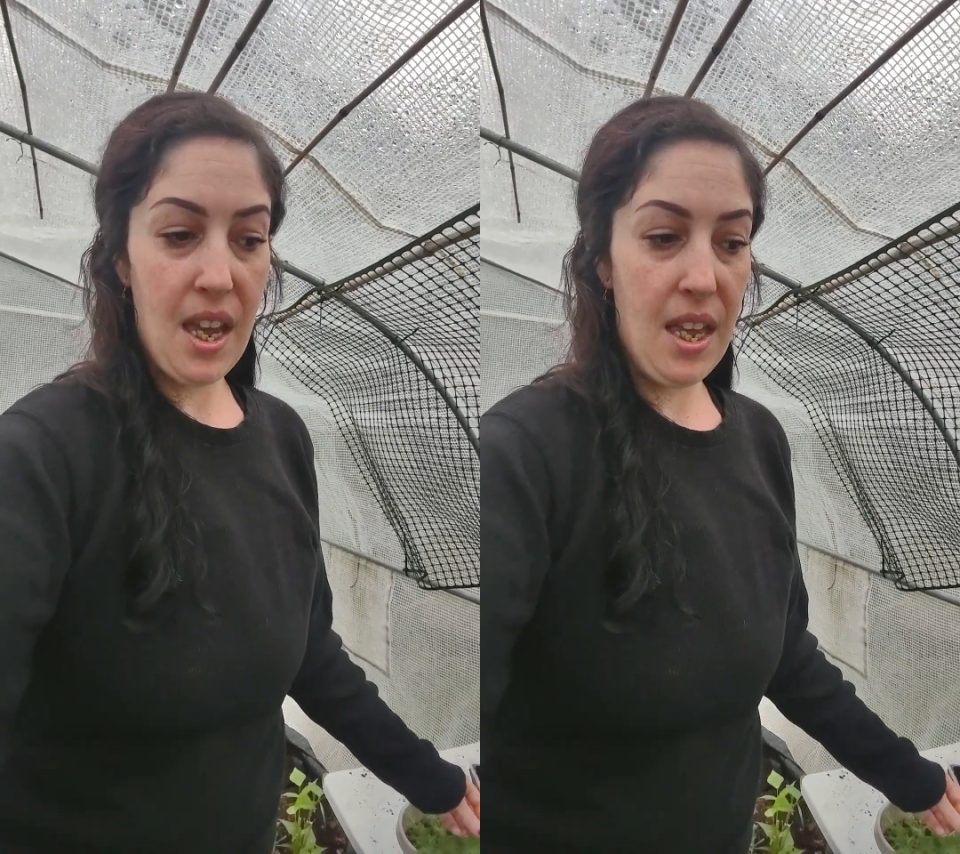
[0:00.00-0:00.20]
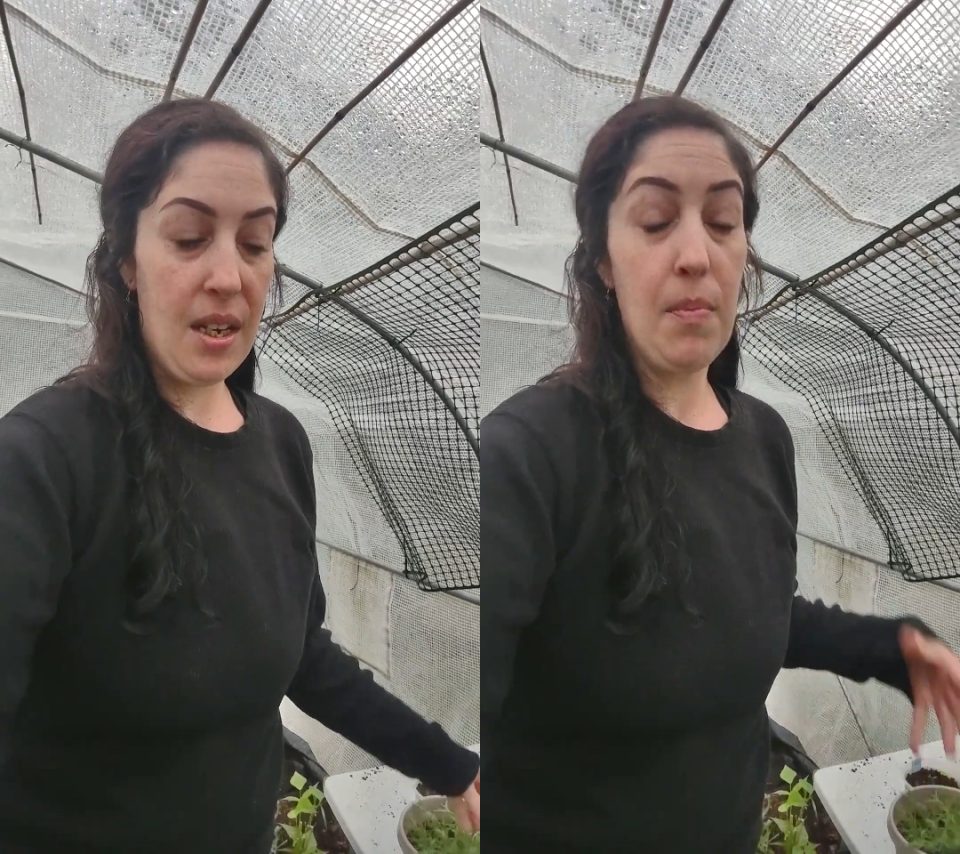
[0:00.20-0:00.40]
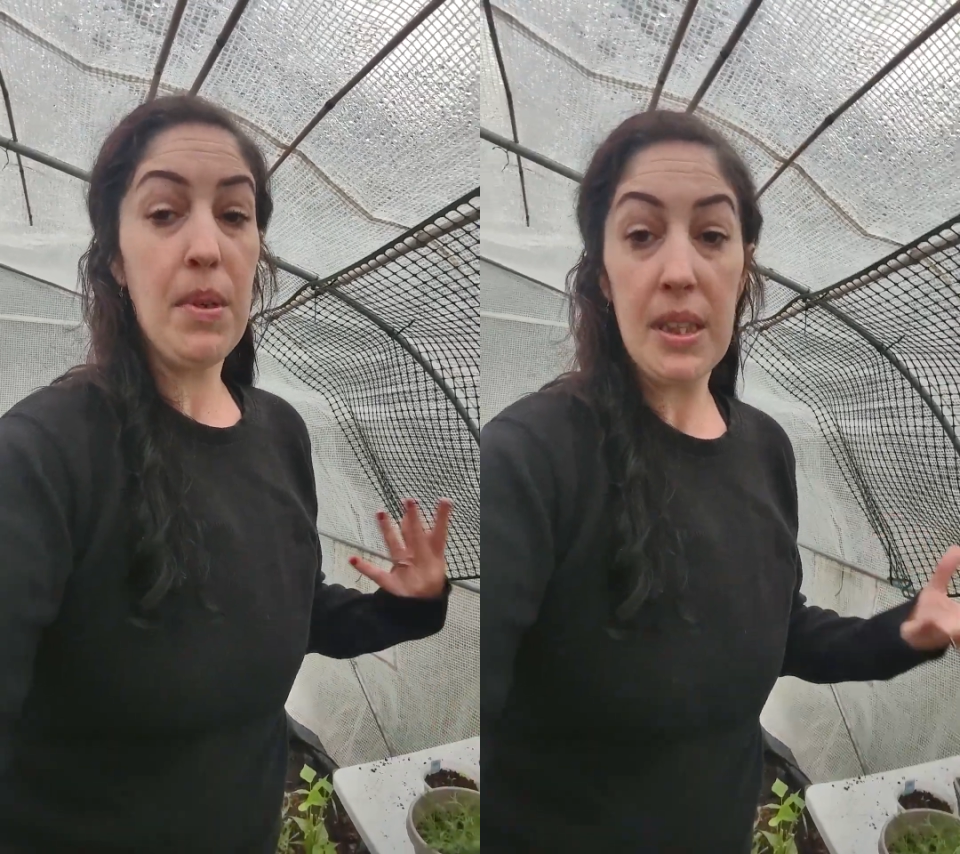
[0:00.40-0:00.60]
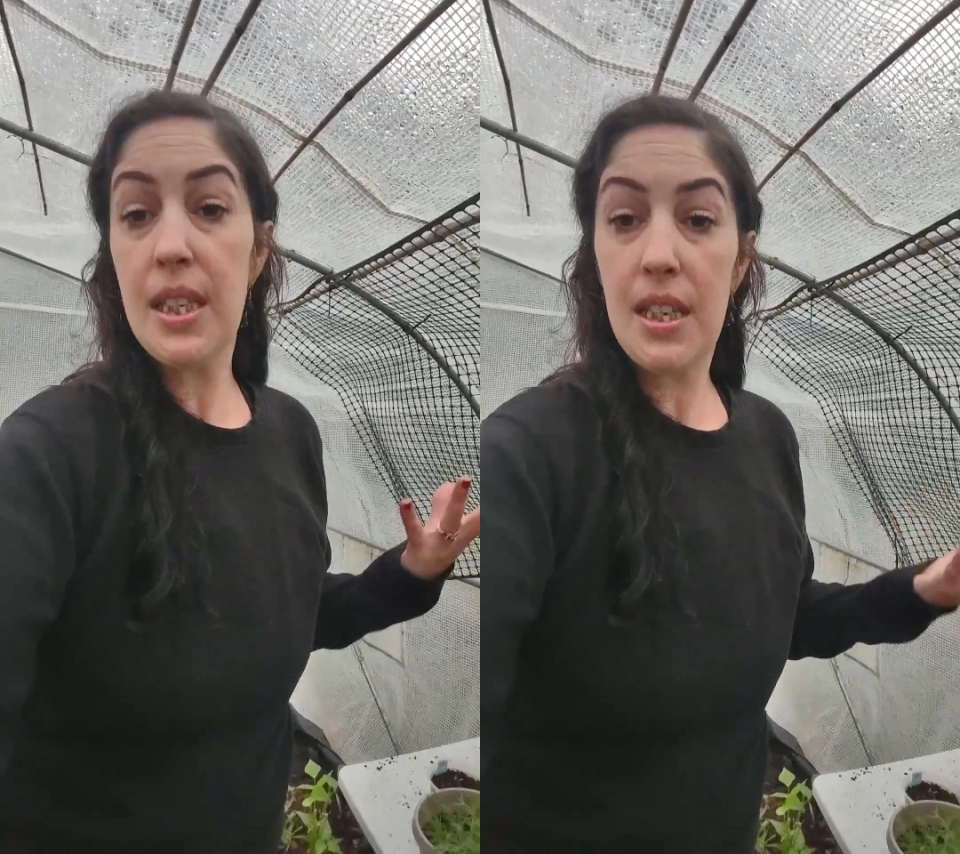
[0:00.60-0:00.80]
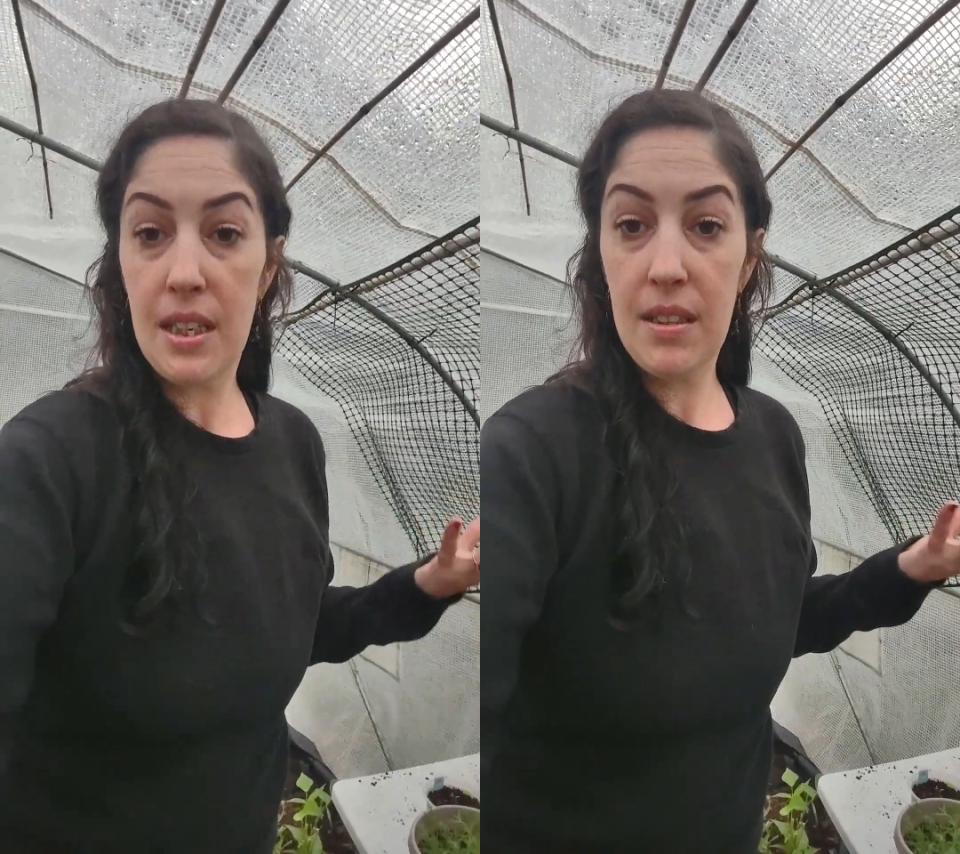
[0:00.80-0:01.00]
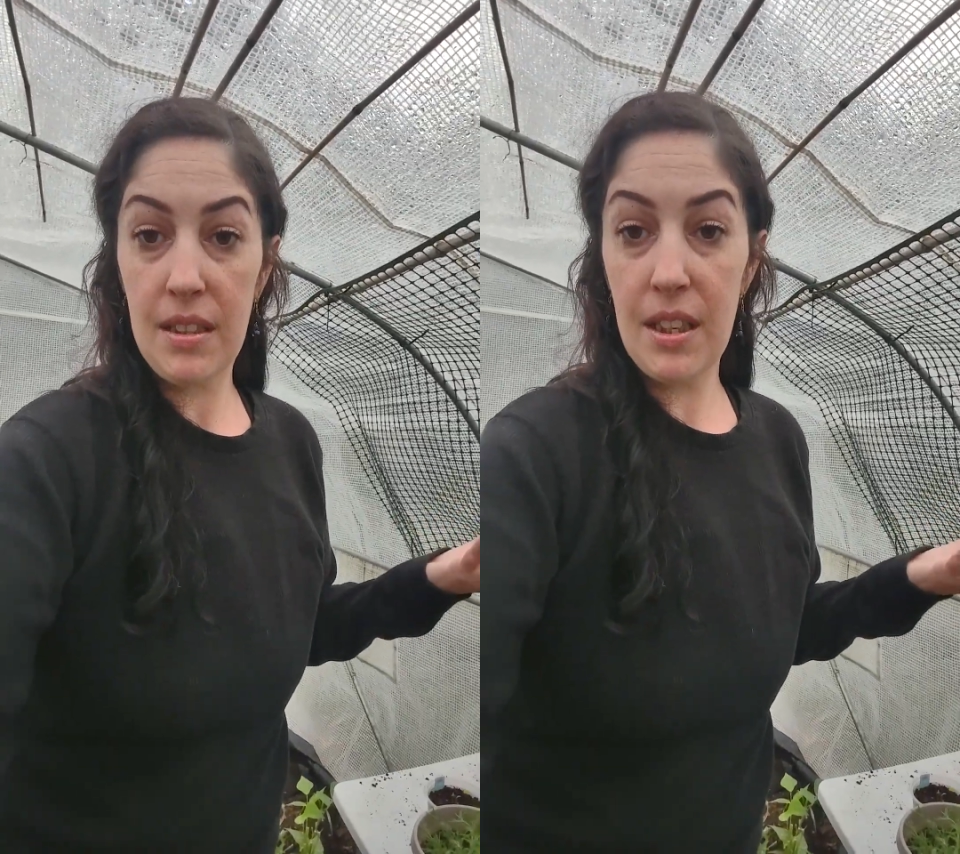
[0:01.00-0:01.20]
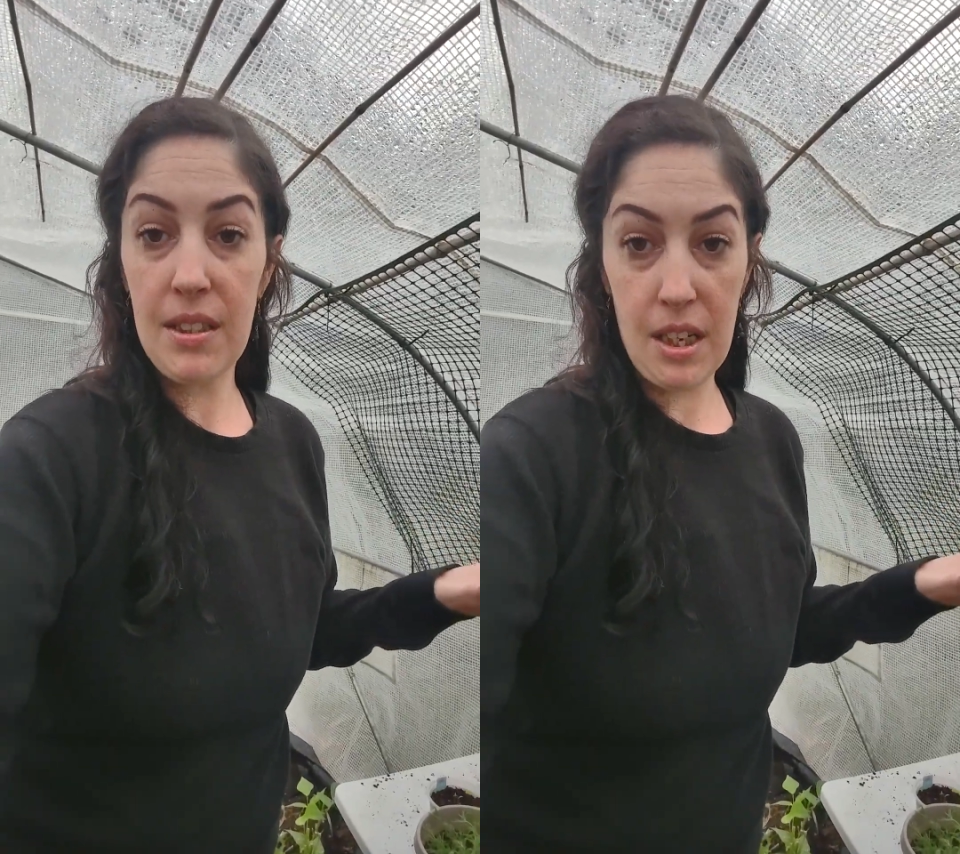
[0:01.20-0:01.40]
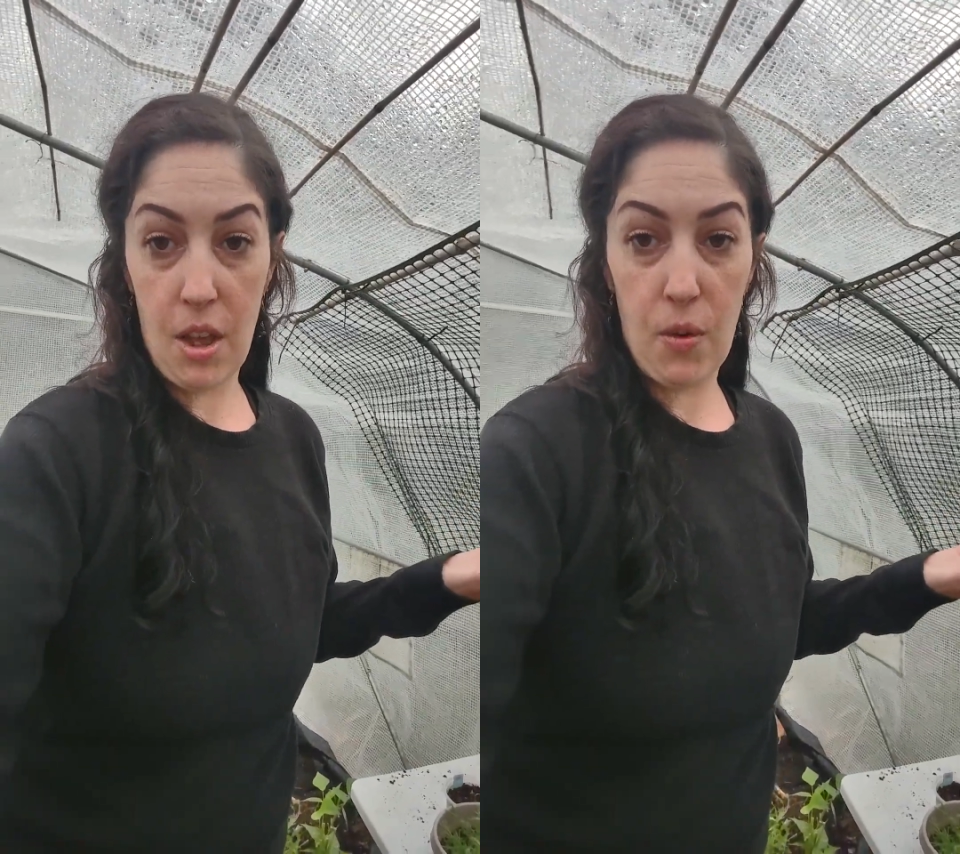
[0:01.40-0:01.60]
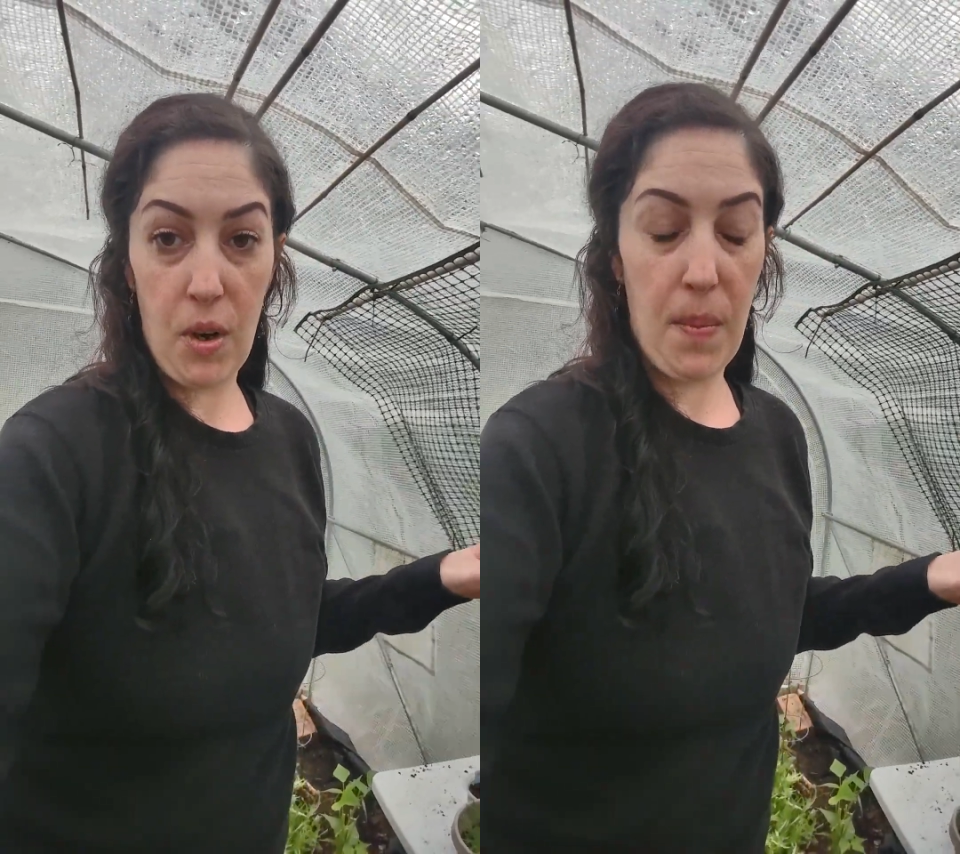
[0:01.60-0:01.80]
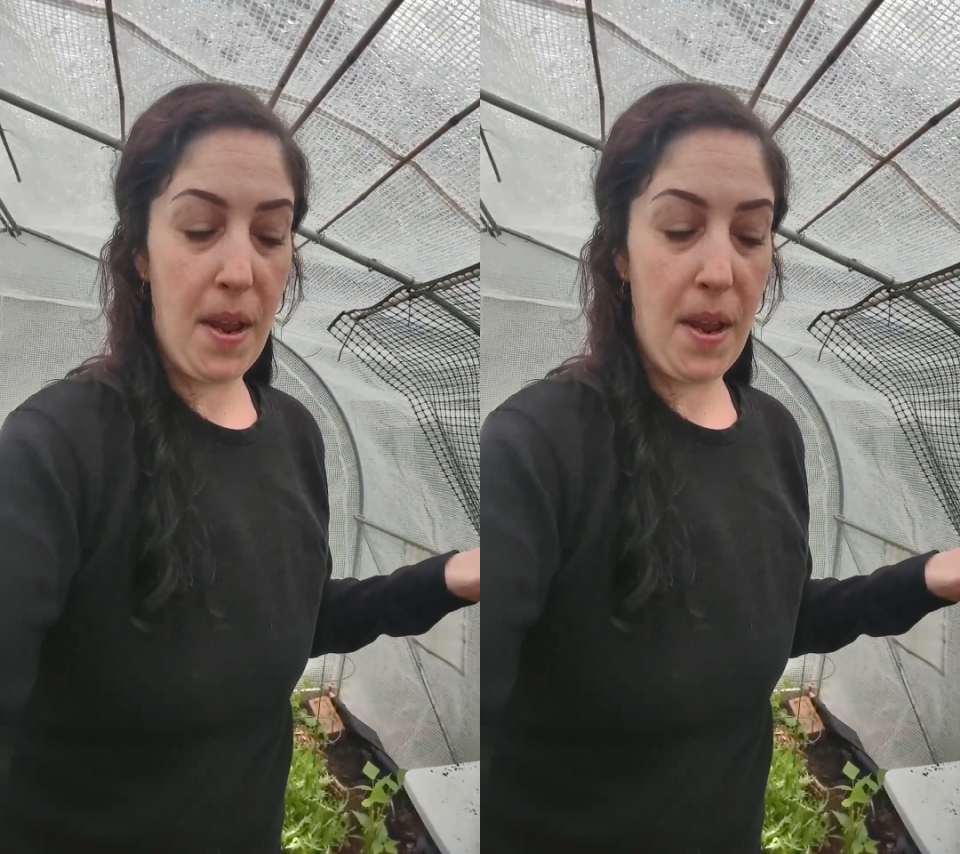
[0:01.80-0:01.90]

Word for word: and mint tea is another one